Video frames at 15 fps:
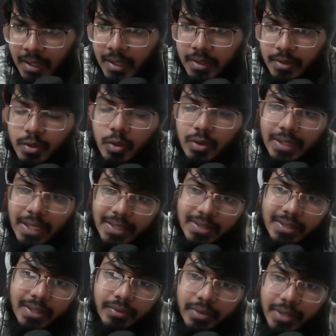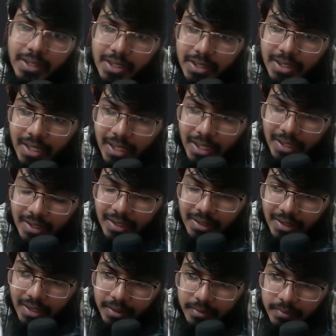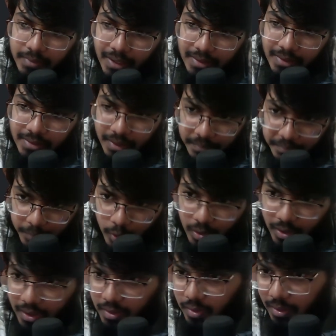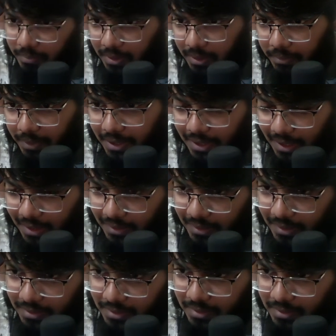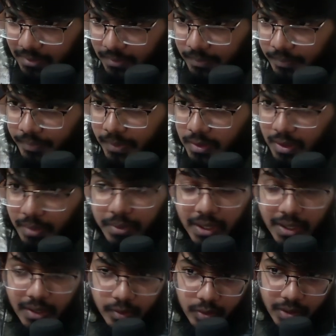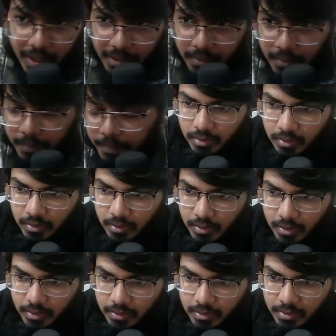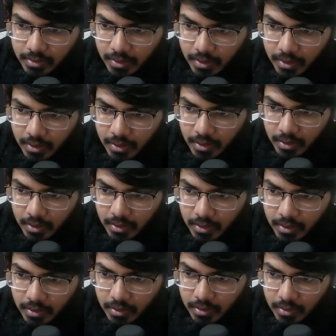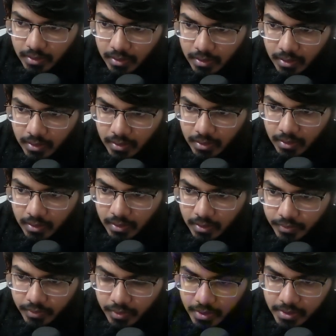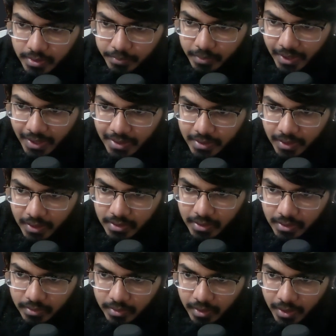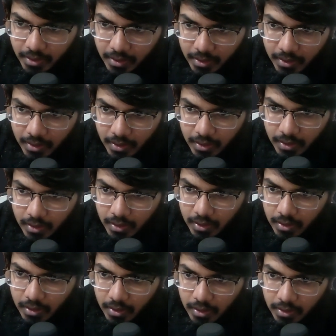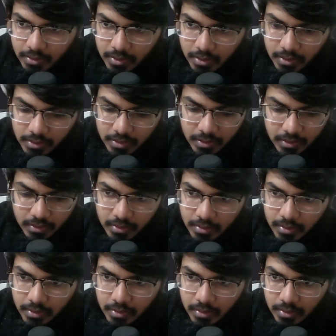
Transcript: So that's the feature that I think that is important to implement in this. So I'm gonna do that. Let's see, for example, extensions, right? Extensions.